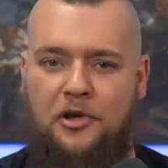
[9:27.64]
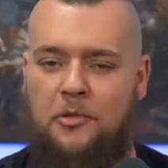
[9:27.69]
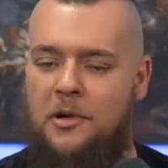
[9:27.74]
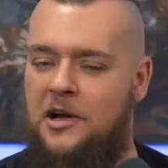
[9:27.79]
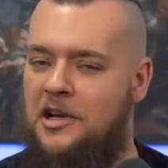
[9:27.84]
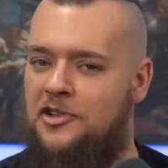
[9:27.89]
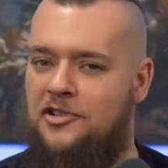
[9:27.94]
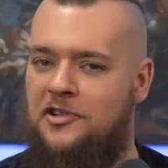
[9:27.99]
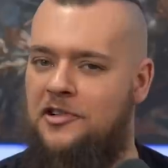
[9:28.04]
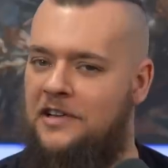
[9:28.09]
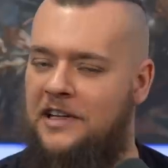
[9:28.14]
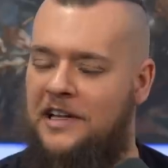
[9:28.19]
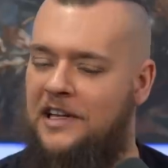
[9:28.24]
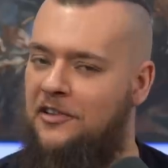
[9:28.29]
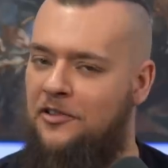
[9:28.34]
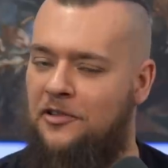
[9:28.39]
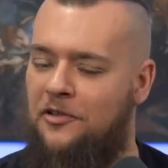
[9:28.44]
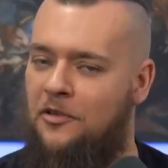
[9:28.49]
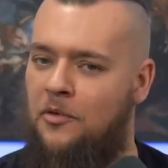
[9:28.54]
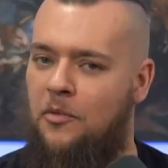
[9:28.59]
the question
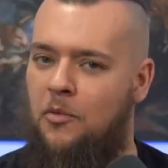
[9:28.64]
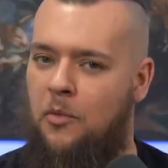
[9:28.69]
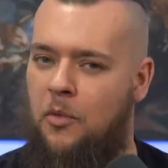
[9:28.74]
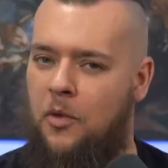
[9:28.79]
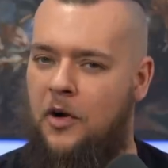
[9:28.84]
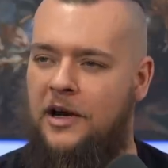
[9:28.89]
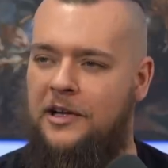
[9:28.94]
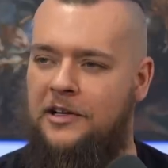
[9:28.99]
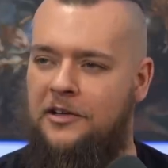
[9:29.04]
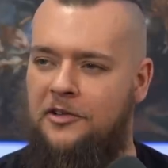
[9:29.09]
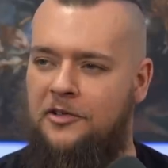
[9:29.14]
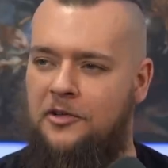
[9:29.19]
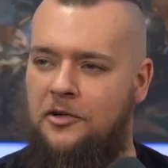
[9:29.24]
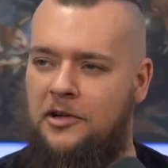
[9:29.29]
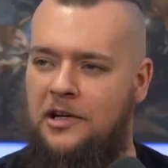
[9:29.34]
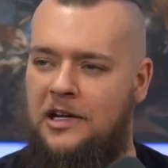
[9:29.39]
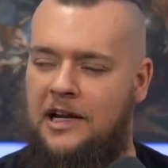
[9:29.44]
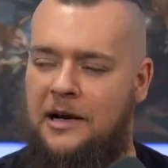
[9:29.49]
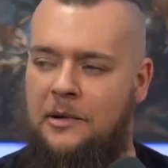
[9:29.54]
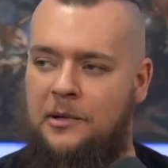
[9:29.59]
isn't, why does
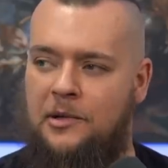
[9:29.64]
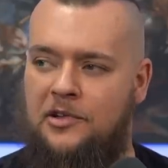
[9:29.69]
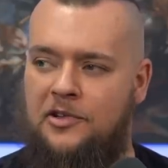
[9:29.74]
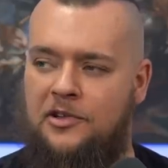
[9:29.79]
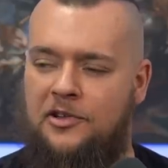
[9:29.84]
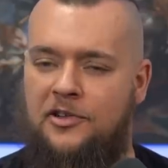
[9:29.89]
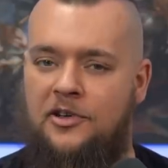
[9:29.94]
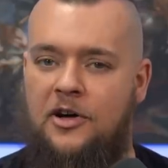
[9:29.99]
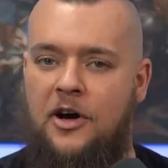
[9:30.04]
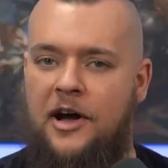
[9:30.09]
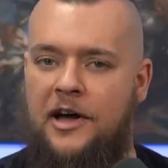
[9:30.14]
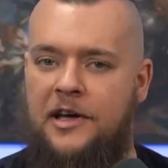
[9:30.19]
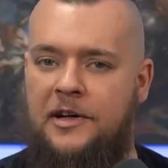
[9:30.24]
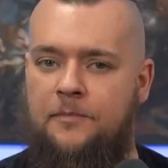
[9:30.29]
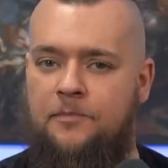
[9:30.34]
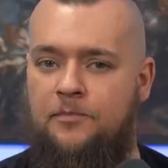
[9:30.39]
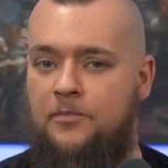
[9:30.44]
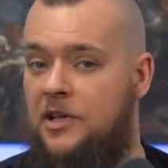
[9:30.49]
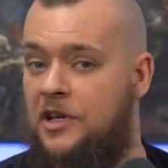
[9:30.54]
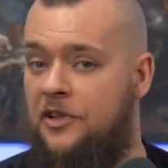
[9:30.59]
God allow us to
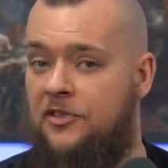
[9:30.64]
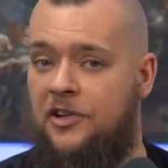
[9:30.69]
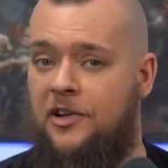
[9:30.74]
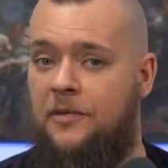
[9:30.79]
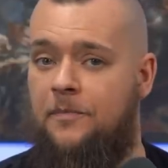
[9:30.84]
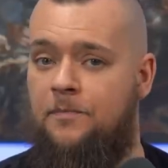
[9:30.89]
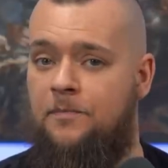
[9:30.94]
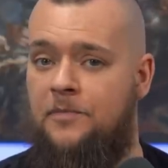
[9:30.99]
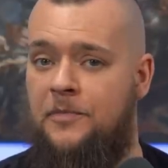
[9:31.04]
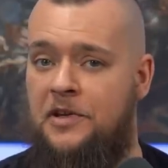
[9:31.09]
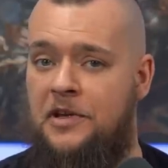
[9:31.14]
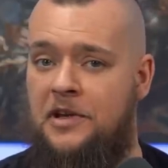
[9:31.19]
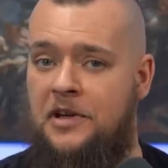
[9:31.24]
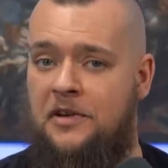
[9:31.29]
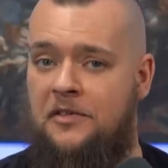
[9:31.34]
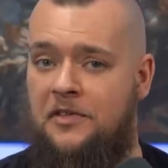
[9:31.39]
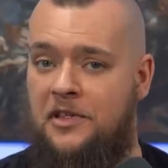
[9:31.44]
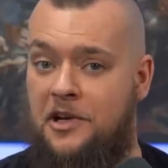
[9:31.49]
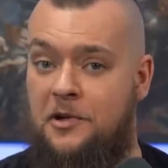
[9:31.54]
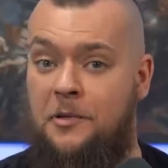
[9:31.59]
die, is it?
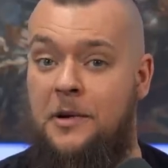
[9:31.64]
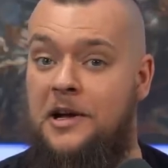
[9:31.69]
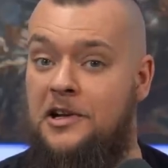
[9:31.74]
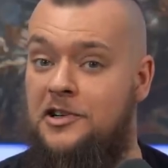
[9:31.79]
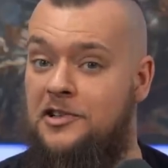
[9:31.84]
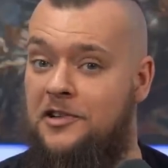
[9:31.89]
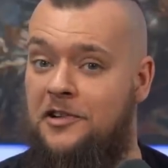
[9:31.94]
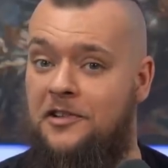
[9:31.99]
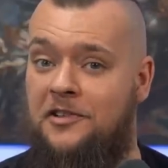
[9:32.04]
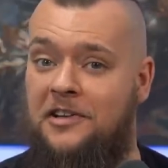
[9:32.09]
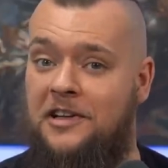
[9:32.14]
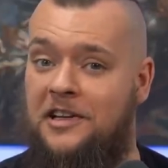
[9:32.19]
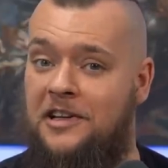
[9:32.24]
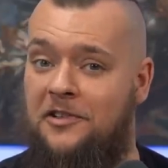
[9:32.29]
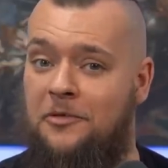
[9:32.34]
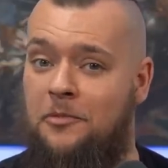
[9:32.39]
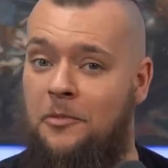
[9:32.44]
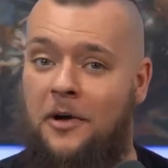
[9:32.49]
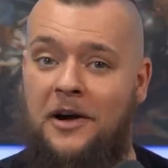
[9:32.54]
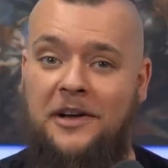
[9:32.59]
The question
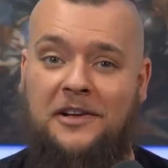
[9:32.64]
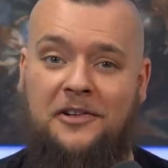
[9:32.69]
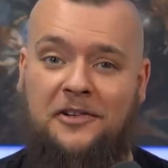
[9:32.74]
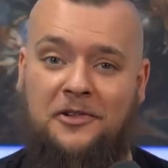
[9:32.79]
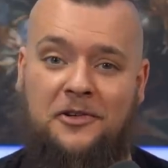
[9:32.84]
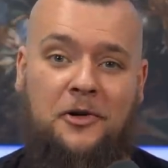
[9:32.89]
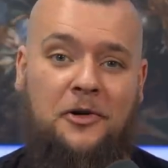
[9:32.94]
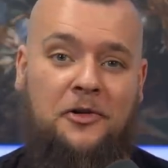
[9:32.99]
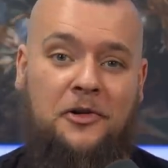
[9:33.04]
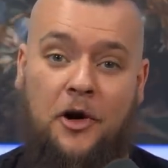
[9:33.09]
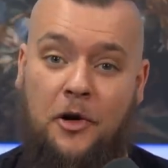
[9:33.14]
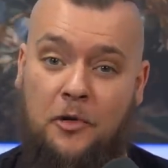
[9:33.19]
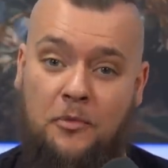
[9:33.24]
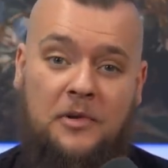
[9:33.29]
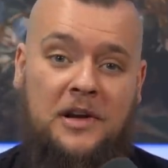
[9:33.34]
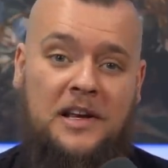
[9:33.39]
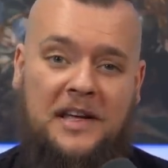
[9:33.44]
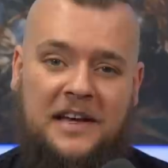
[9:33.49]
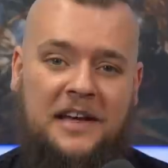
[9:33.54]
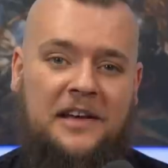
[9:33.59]
is, why does God
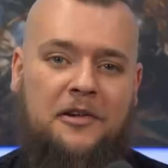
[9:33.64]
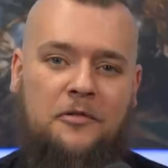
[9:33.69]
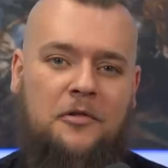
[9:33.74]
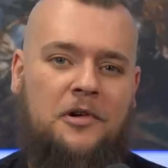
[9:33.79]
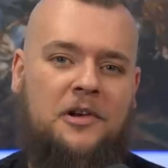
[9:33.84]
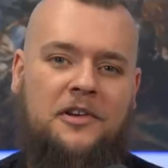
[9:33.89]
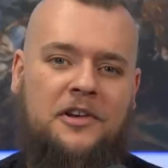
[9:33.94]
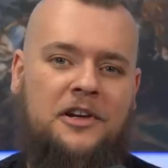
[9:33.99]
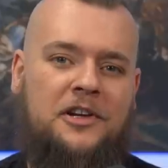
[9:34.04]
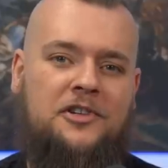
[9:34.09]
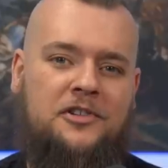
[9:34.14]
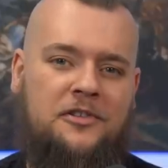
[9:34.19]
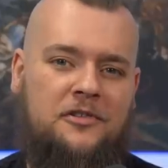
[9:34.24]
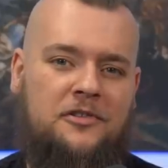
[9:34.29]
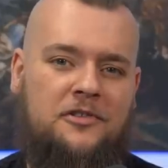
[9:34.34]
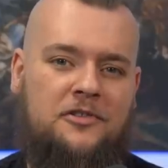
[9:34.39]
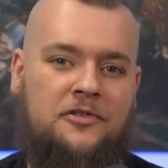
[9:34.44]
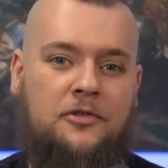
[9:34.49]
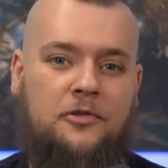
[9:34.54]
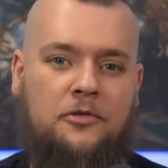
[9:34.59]
only heal
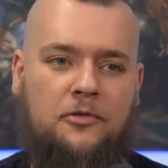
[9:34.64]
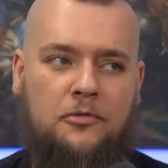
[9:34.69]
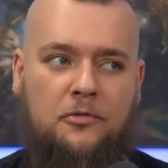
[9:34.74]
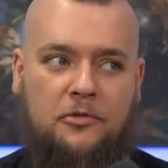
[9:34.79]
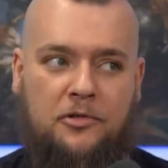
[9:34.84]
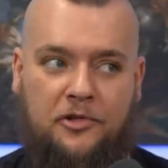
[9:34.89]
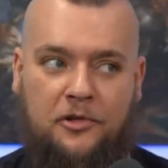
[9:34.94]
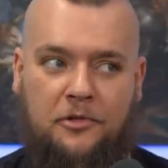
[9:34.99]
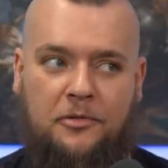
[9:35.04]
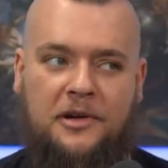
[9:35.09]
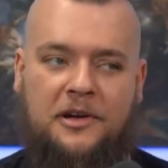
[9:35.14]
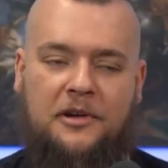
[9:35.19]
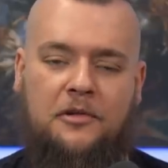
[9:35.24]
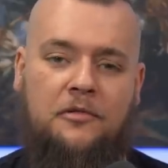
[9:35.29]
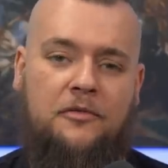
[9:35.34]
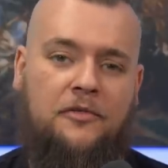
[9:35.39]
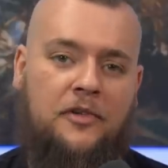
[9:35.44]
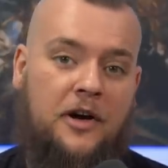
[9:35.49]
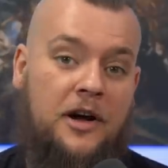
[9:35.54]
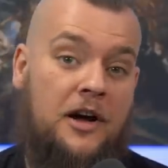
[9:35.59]
conditions that also
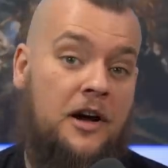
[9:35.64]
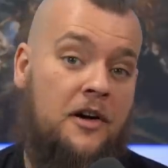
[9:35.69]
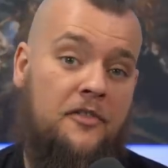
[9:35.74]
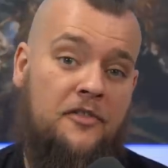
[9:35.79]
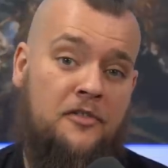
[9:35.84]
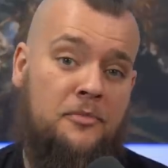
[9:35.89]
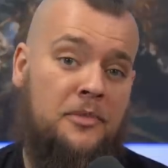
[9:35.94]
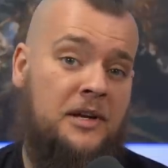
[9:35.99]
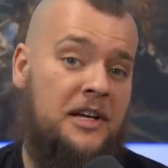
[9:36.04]
heal via other